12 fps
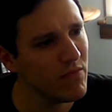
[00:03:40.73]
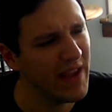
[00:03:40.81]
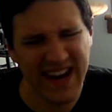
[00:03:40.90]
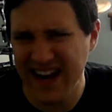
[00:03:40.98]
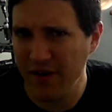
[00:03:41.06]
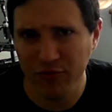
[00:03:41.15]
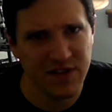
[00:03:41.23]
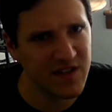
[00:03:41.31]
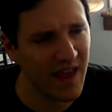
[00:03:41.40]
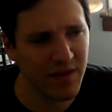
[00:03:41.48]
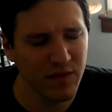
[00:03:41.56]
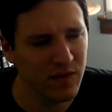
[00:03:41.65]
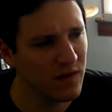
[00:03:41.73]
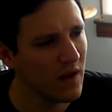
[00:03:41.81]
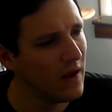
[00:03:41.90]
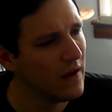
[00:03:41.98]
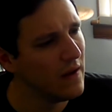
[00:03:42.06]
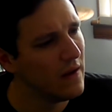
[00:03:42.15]
in every sense.
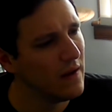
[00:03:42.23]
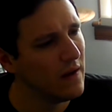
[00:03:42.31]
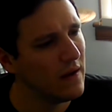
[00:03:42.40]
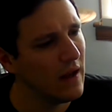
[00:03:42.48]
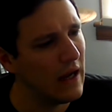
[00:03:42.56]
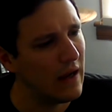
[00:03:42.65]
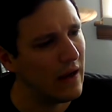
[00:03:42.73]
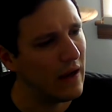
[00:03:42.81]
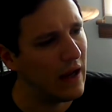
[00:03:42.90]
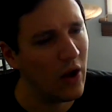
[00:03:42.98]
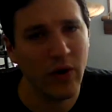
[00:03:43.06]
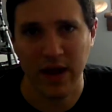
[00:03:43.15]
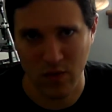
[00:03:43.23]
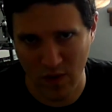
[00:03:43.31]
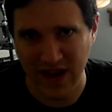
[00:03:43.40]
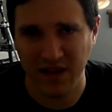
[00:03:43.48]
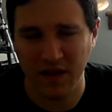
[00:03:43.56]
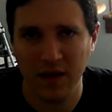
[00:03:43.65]
Okay,
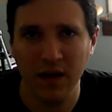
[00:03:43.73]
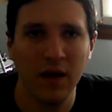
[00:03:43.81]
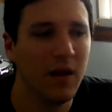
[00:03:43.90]
wait.